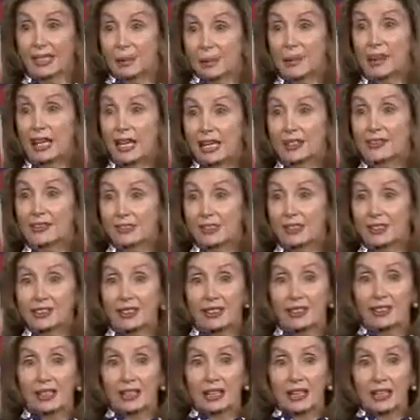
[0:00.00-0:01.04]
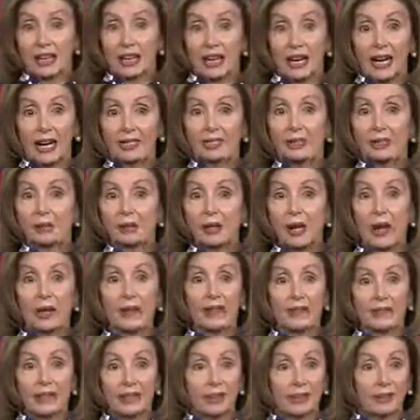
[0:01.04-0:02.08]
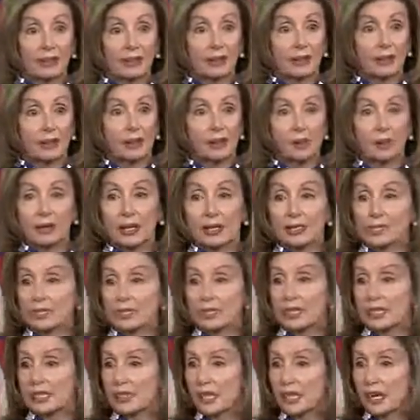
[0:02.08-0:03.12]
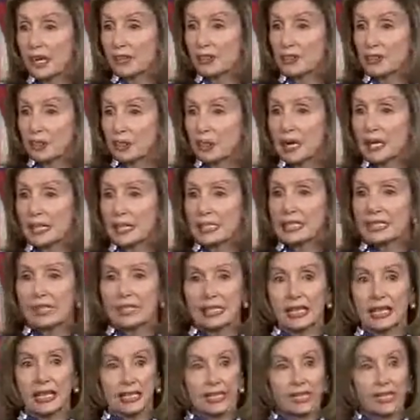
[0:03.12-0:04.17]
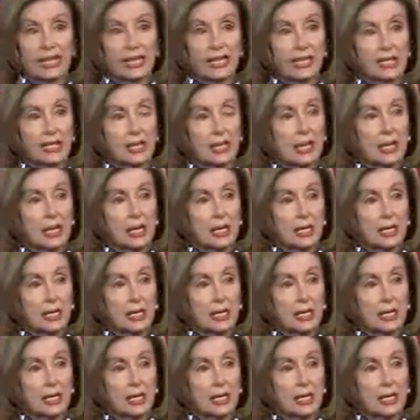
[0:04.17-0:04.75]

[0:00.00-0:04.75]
debates. I do not think that the President of the United States has